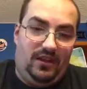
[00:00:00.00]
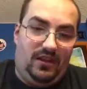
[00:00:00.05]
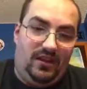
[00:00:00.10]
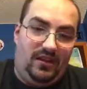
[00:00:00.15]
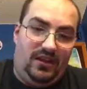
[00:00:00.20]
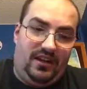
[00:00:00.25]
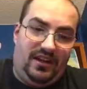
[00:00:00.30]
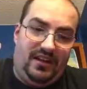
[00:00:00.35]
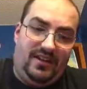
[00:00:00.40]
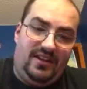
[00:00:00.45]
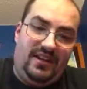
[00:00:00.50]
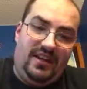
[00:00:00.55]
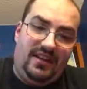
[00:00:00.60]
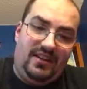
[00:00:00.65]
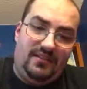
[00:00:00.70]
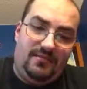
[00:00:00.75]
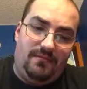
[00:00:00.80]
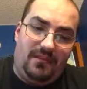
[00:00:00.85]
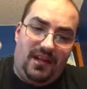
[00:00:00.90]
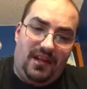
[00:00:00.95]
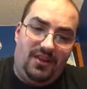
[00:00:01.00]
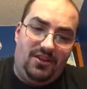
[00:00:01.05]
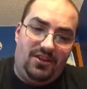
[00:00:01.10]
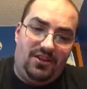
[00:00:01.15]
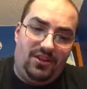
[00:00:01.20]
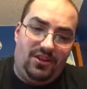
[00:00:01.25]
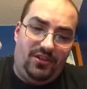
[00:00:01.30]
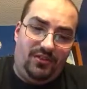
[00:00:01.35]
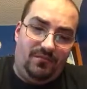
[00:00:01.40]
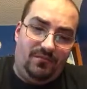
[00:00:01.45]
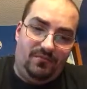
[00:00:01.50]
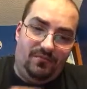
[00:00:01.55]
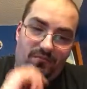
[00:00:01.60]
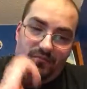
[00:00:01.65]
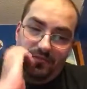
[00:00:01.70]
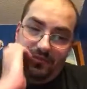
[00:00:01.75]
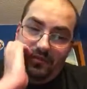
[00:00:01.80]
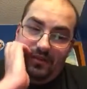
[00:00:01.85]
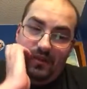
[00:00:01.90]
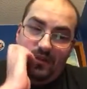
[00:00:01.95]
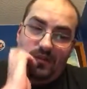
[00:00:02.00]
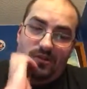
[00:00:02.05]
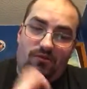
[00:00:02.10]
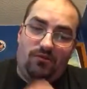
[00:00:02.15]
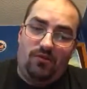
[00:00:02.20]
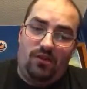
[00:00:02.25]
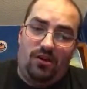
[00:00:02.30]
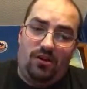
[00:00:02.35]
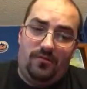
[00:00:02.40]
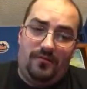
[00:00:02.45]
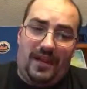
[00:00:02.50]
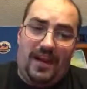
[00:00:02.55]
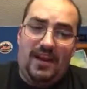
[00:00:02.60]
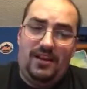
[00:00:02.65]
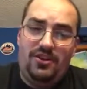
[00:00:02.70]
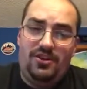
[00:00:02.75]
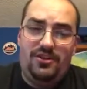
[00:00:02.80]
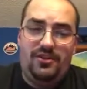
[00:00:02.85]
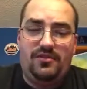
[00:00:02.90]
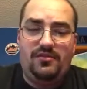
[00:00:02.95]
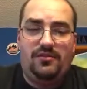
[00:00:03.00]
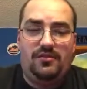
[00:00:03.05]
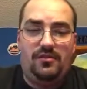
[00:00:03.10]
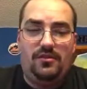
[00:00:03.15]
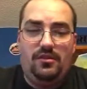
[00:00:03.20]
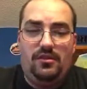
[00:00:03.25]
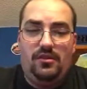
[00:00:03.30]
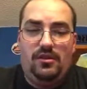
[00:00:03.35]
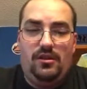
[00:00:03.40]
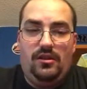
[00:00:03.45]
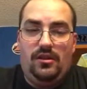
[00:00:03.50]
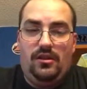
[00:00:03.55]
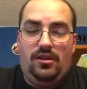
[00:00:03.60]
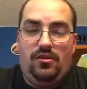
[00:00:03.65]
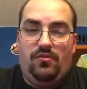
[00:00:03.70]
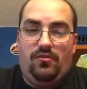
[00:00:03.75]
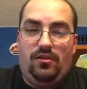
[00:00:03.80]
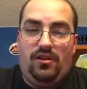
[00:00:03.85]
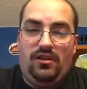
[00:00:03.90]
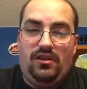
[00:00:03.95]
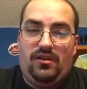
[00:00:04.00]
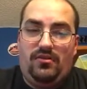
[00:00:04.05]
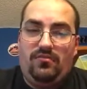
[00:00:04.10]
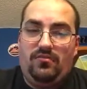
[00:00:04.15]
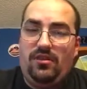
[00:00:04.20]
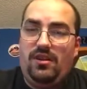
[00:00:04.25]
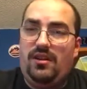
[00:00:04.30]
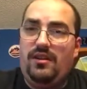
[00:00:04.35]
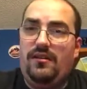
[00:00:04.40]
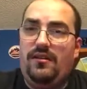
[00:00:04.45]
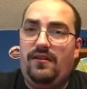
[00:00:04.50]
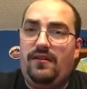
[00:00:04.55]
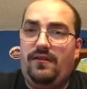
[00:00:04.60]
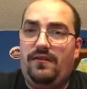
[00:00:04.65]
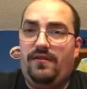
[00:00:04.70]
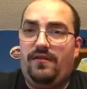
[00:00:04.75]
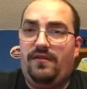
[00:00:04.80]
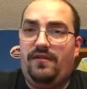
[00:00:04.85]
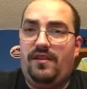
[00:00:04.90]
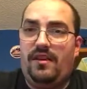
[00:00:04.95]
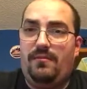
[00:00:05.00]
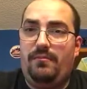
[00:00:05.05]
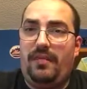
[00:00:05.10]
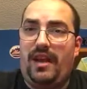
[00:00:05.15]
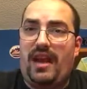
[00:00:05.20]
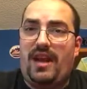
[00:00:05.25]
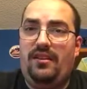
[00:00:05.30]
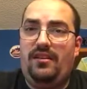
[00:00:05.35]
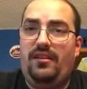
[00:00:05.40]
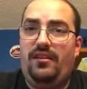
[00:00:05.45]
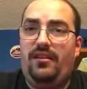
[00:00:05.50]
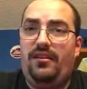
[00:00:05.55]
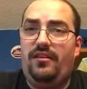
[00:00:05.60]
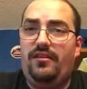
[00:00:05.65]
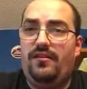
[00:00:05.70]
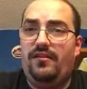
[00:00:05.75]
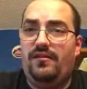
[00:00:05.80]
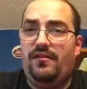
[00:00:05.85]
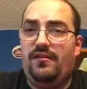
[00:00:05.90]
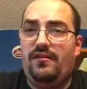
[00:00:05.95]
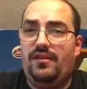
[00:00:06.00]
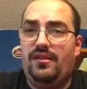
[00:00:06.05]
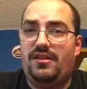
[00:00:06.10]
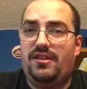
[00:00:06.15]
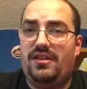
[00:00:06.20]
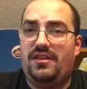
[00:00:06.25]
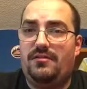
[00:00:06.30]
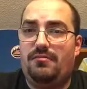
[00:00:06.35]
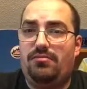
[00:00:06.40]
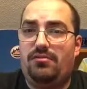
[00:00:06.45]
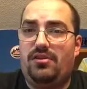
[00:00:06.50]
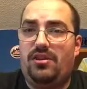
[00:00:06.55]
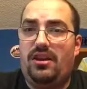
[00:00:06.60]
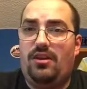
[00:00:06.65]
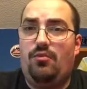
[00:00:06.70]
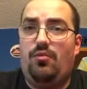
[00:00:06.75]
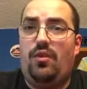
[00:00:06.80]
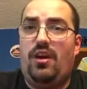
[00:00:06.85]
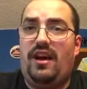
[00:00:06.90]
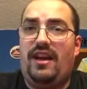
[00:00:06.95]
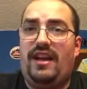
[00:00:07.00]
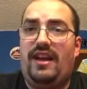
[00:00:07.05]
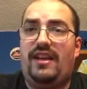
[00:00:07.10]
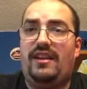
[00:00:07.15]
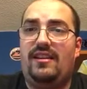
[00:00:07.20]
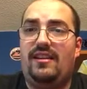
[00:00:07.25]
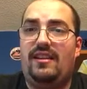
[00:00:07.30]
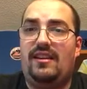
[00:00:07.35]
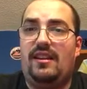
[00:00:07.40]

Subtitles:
Alright, next match. Another Raw match. 1-on-1. Finn Balor versus Bray Wyatt.